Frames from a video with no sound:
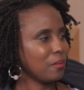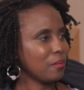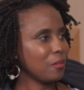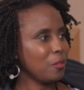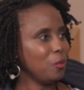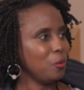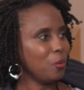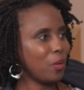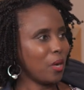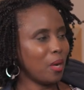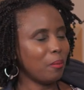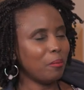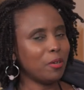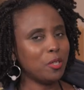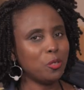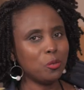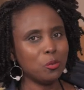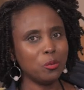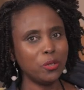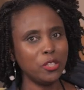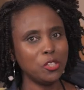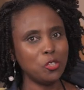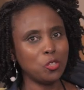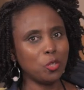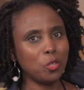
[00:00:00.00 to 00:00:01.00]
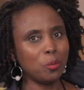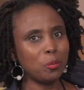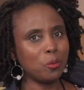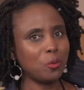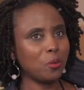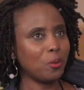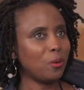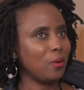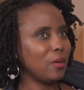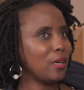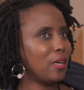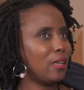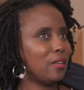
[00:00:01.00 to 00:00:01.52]
you come and do a job
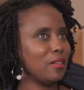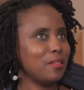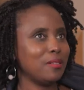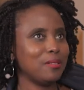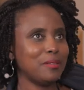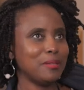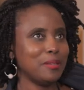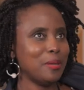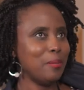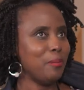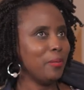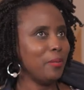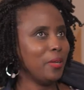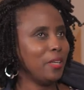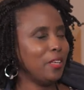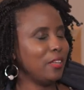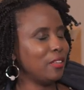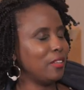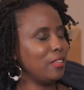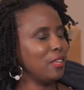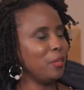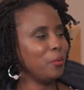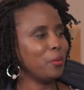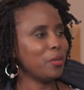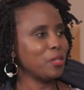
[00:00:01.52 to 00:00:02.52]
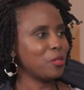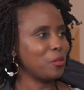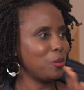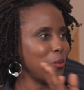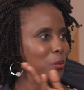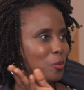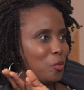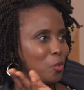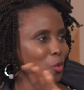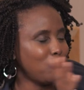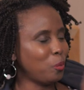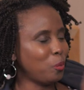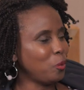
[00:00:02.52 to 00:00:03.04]
talk, and immediately once you
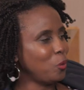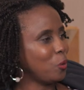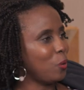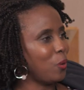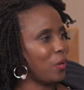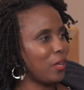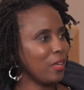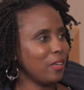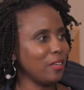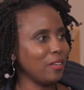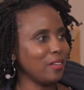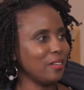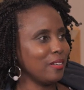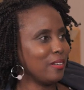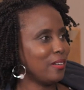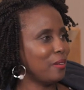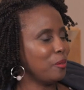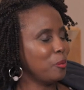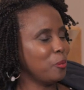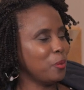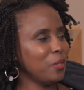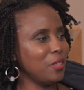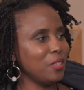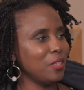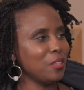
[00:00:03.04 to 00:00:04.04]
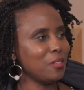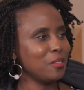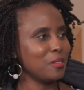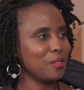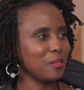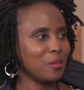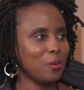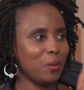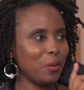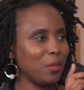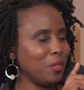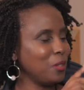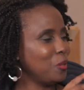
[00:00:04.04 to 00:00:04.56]
stop talking, everybody's
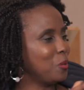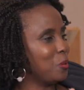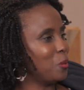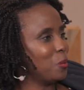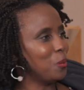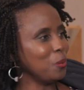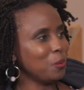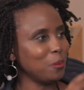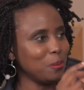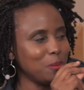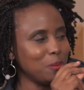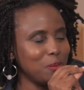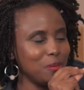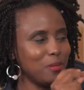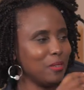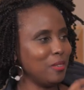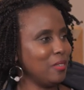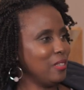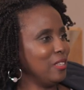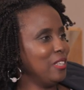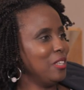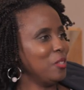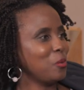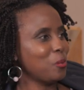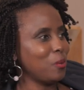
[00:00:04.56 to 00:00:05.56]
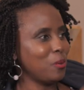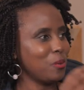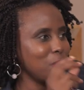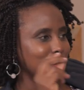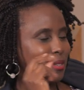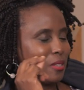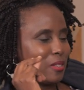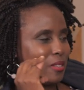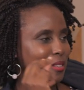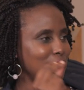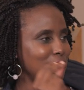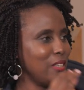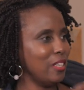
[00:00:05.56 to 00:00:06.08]
going to. This
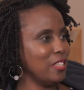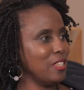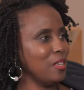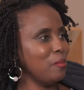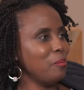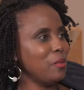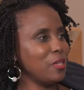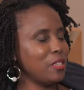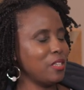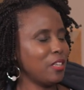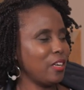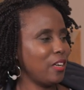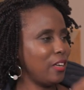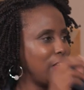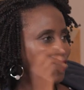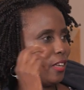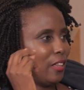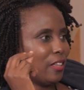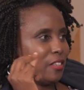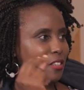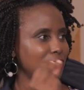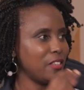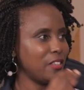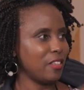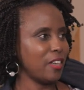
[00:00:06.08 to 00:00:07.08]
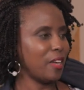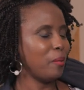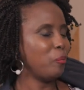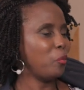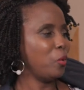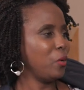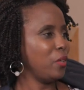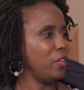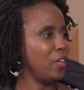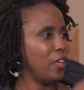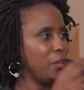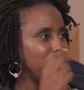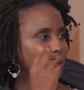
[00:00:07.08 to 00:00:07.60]
was there's a mistake here, there's a typo here.